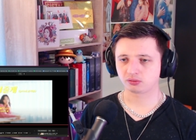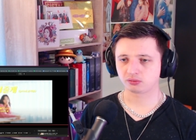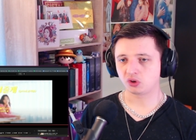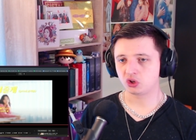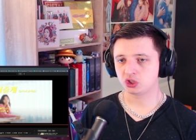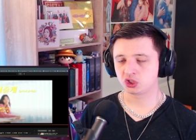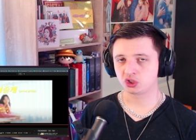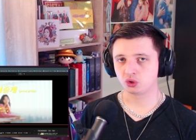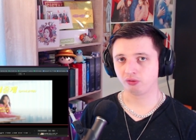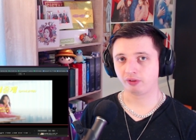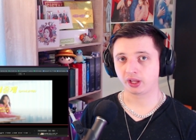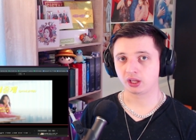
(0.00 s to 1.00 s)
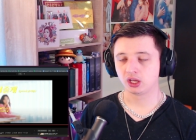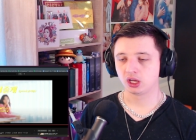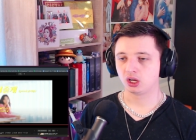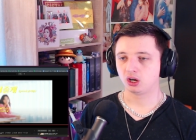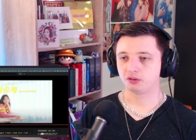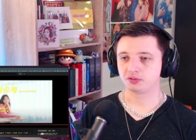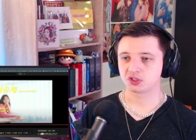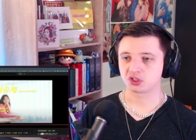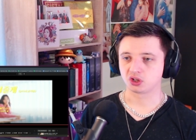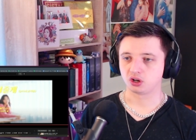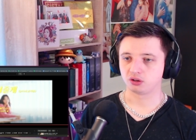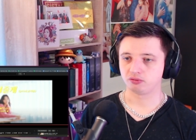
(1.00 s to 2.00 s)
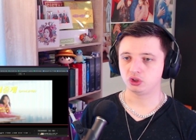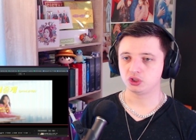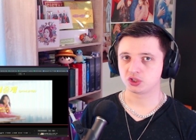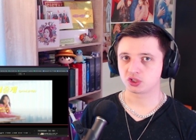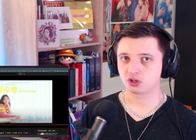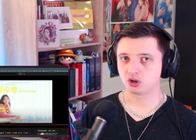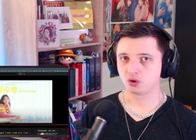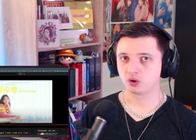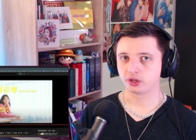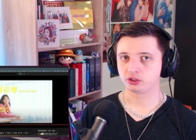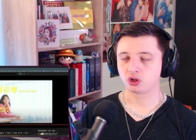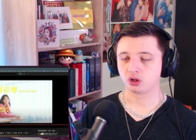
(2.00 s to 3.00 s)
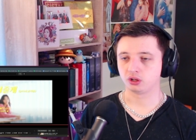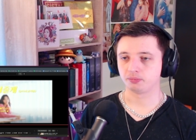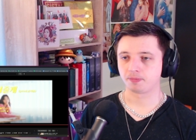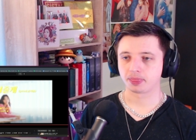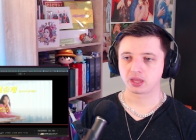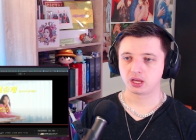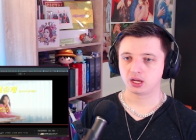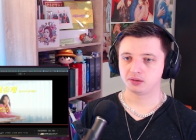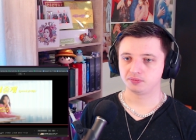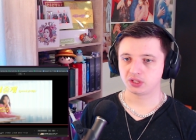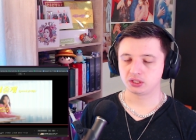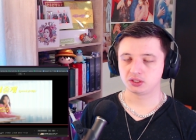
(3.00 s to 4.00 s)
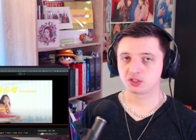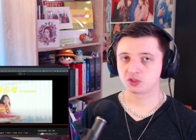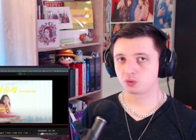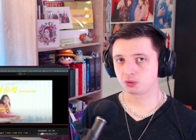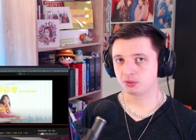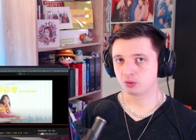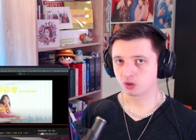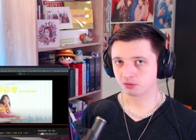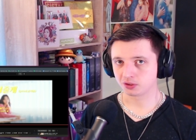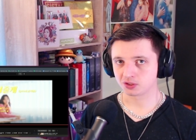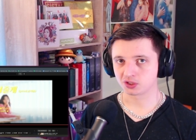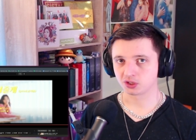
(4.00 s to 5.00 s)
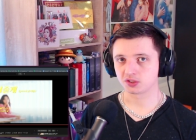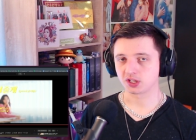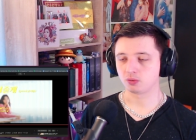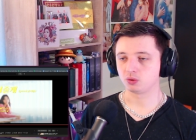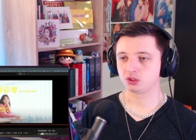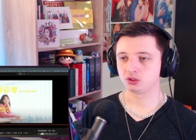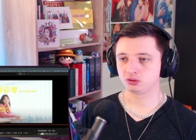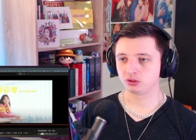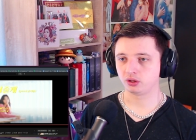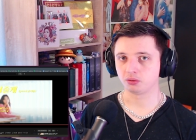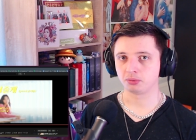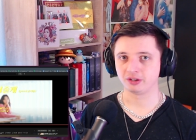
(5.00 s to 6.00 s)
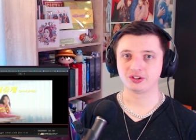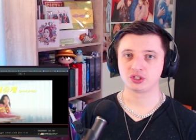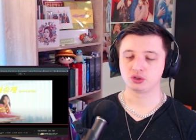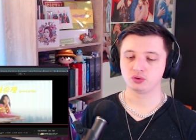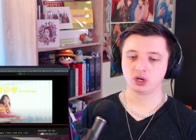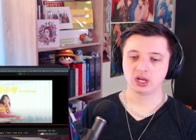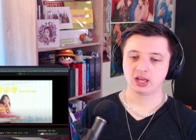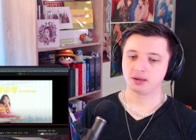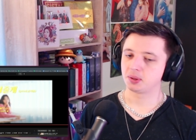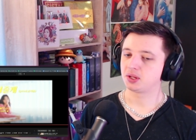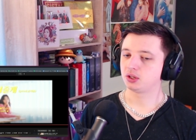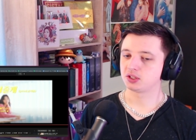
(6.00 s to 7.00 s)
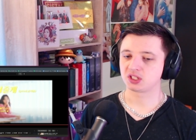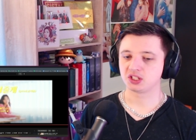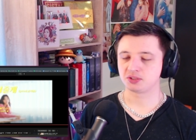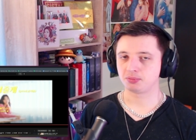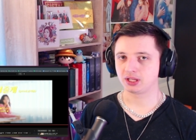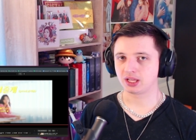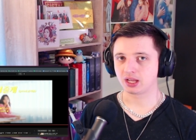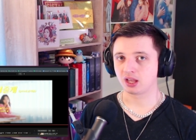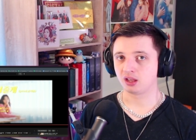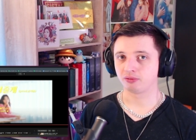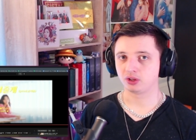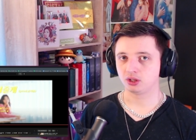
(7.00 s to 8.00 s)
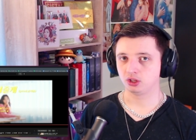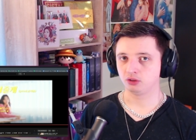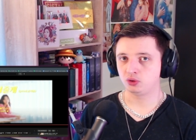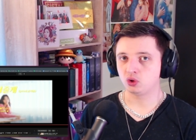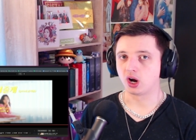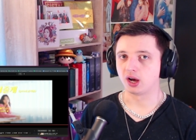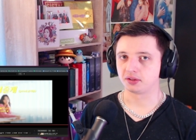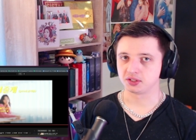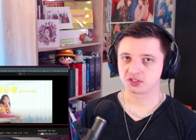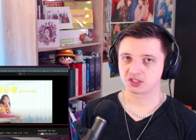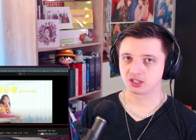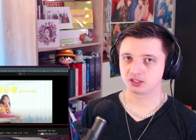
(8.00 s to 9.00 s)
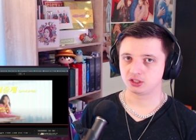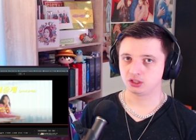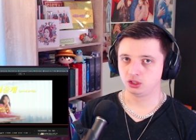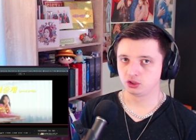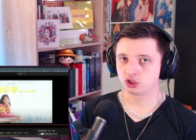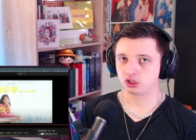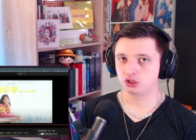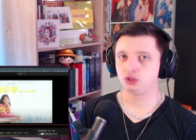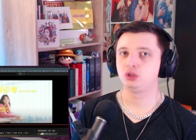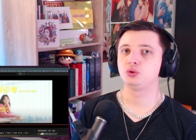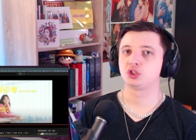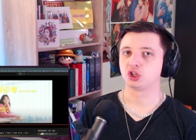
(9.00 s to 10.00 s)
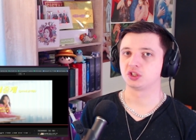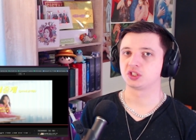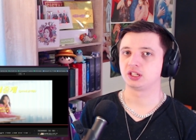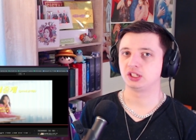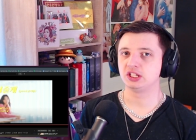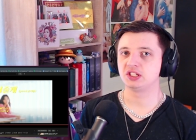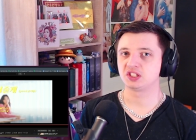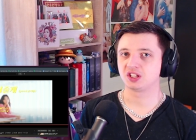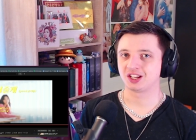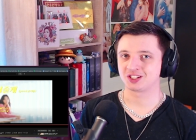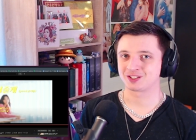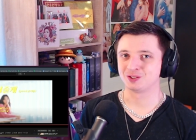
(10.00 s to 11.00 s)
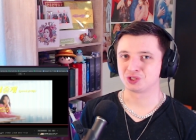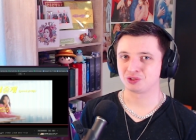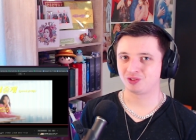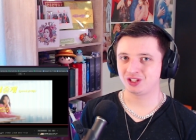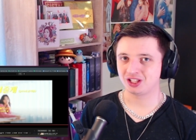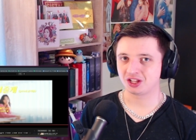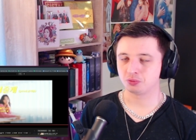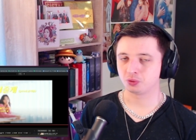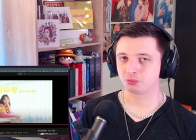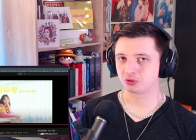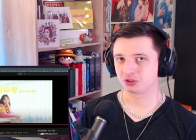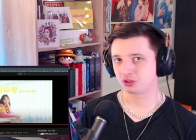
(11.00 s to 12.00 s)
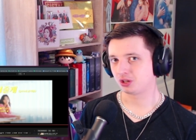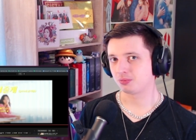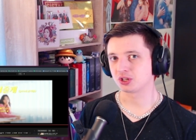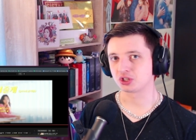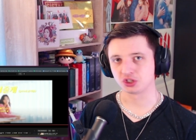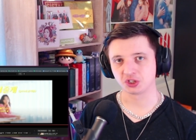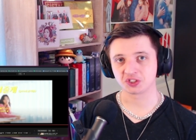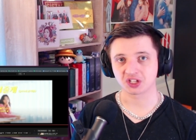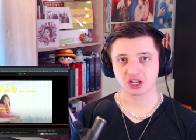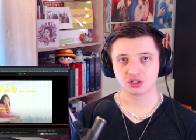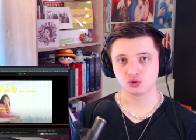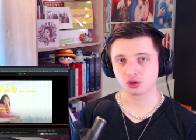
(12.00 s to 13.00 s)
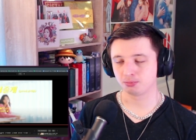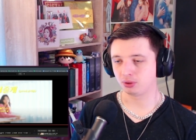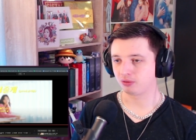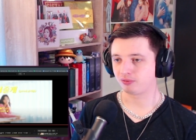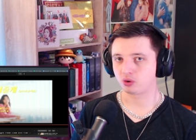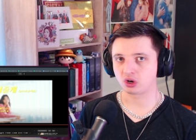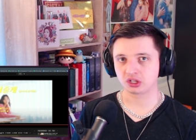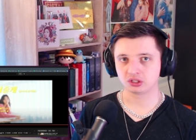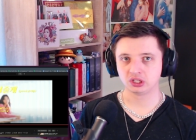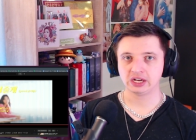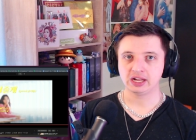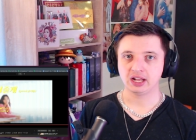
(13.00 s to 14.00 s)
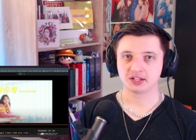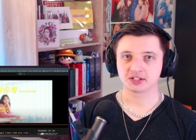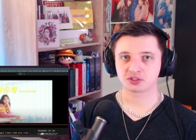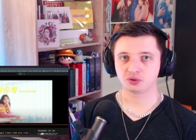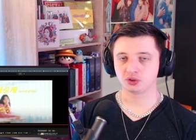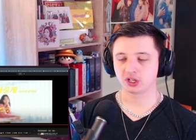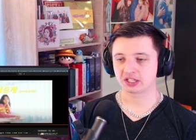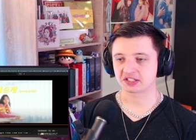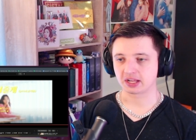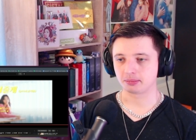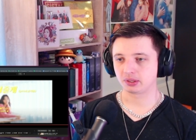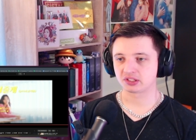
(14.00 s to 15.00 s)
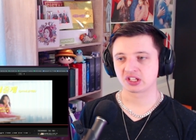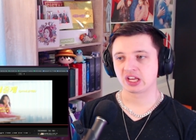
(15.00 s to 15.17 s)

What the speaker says: very soothing of a song, very slow and calm. Then this would be one of the songs I would, you know, pivot to. But honestly speaking, I have a few others that literally do songs like these exclusively. I'm going to mention just IU and Bull 4 here as two examples